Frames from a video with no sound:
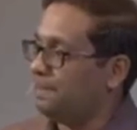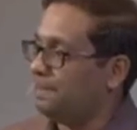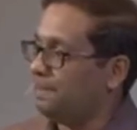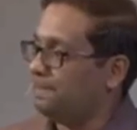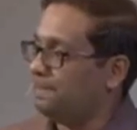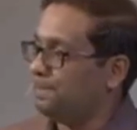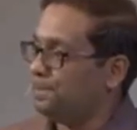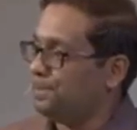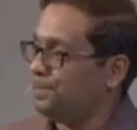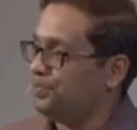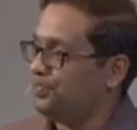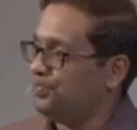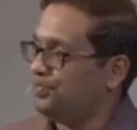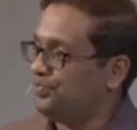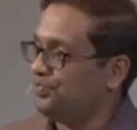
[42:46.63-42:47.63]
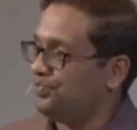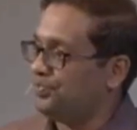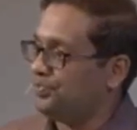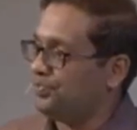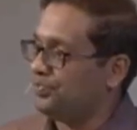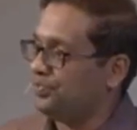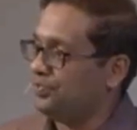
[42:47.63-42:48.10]

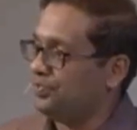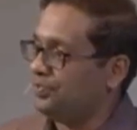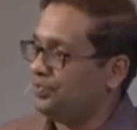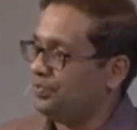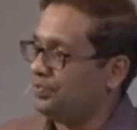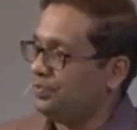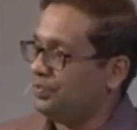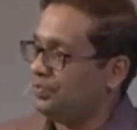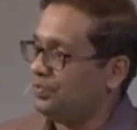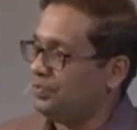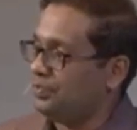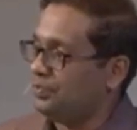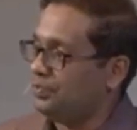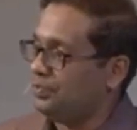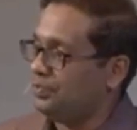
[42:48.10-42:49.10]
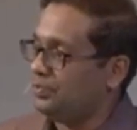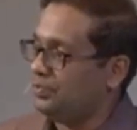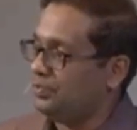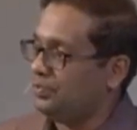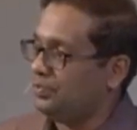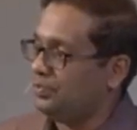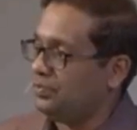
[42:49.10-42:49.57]

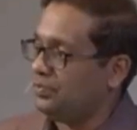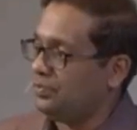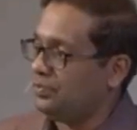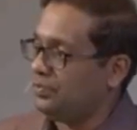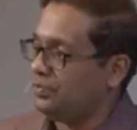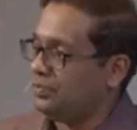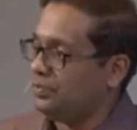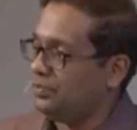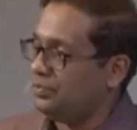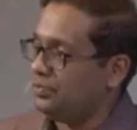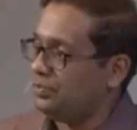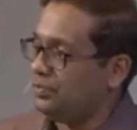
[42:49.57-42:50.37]
(silence)